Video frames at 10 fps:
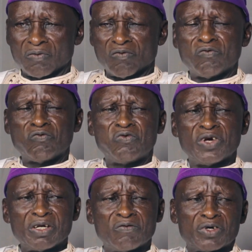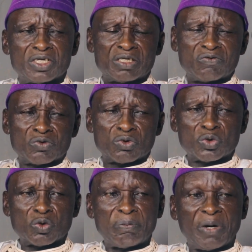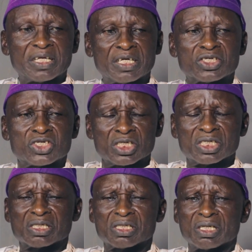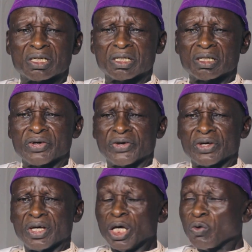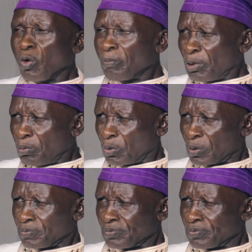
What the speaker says: very difficult to penetrate Eggons people.